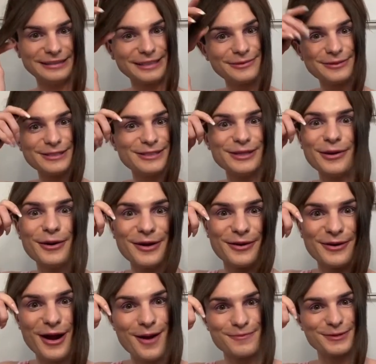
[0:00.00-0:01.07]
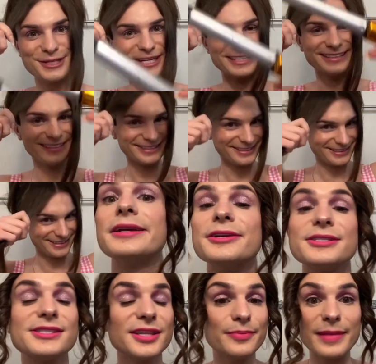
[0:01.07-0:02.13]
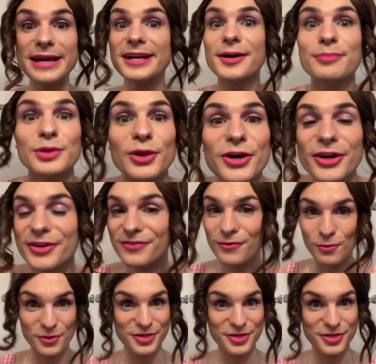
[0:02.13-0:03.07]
There was no other option. Here's the makeup look for